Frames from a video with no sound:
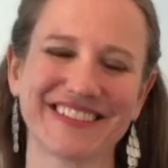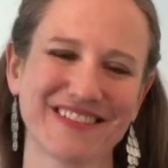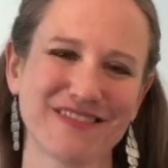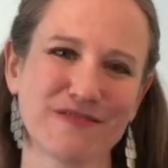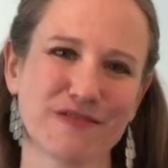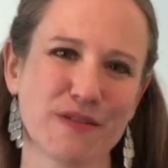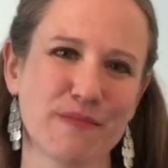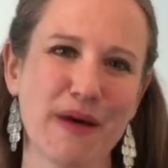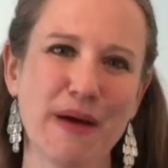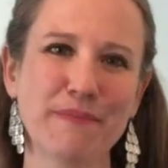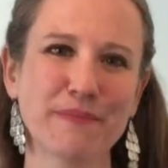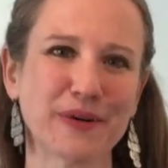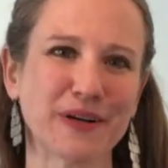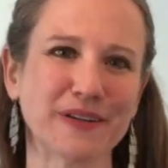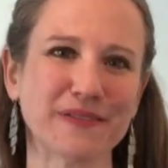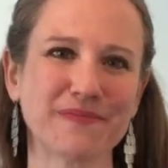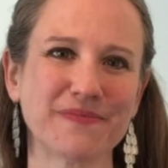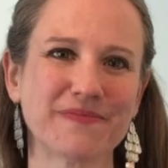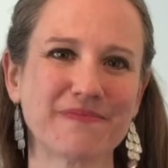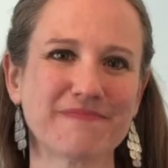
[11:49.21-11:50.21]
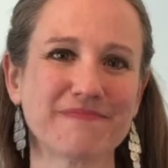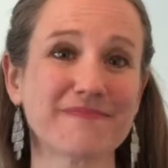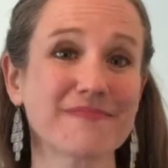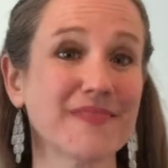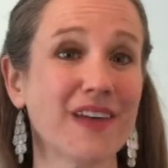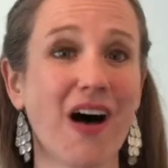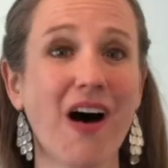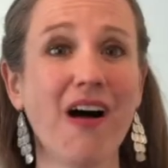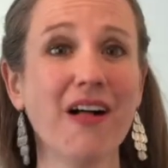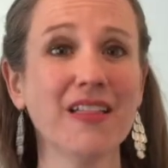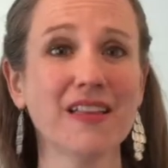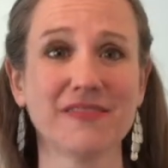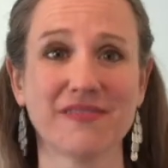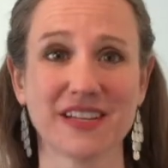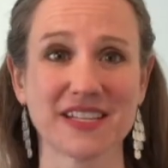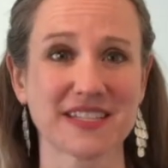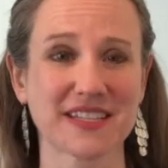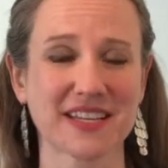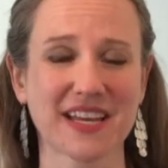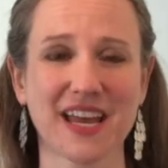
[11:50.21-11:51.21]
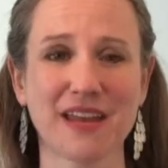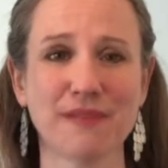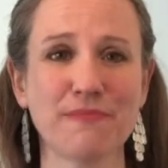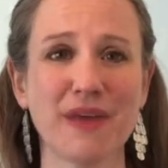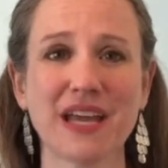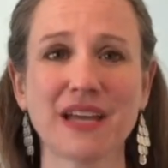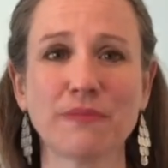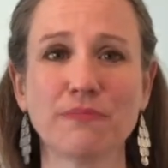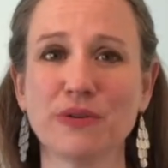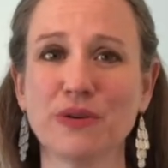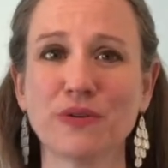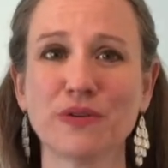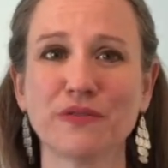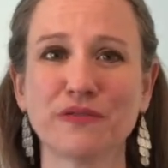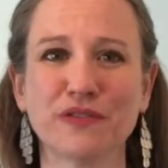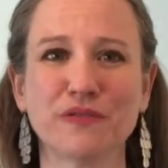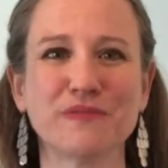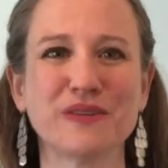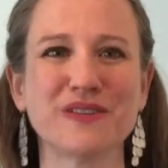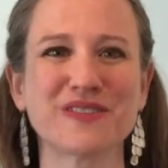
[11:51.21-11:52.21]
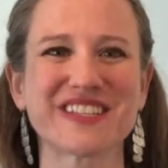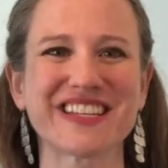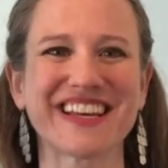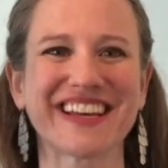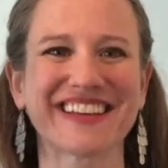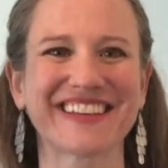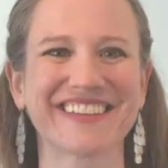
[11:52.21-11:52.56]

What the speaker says: Remember, all of us can make beautiful music.